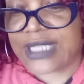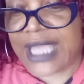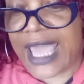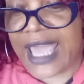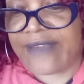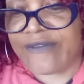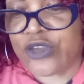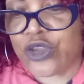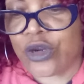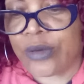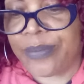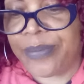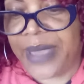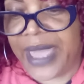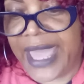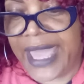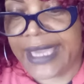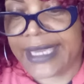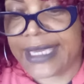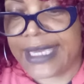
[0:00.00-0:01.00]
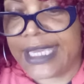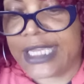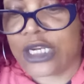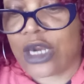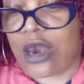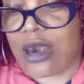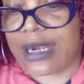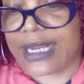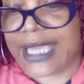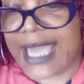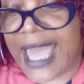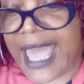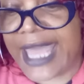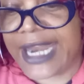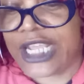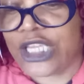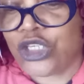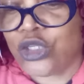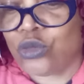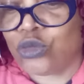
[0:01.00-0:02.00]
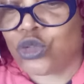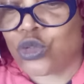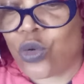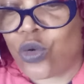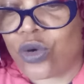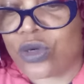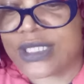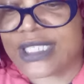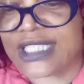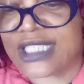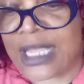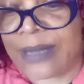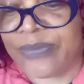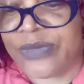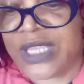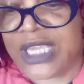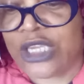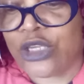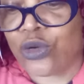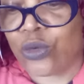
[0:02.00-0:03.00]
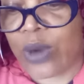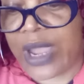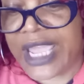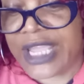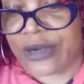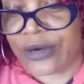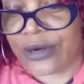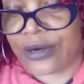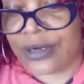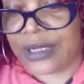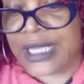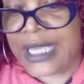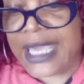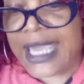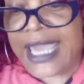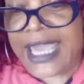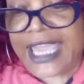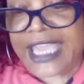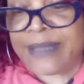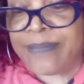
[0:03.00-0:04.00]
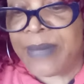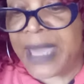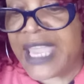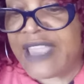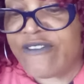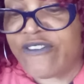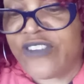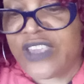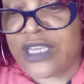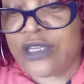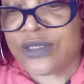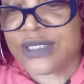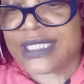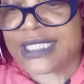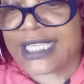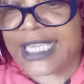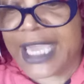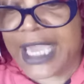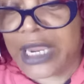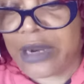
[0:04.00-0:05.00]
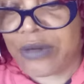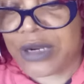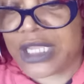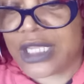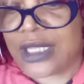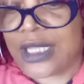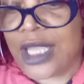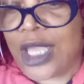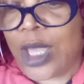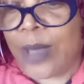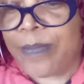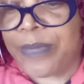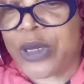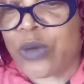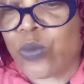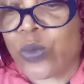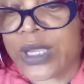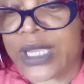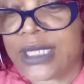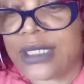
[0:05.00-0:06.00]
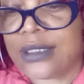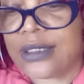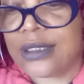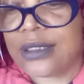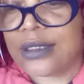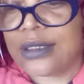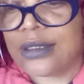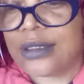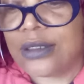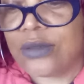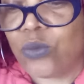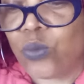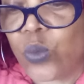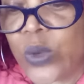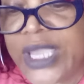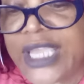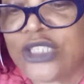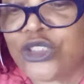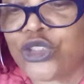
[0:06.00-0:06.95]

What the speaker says: have your back and are guiding you towards something greater. It may feel scary, but when we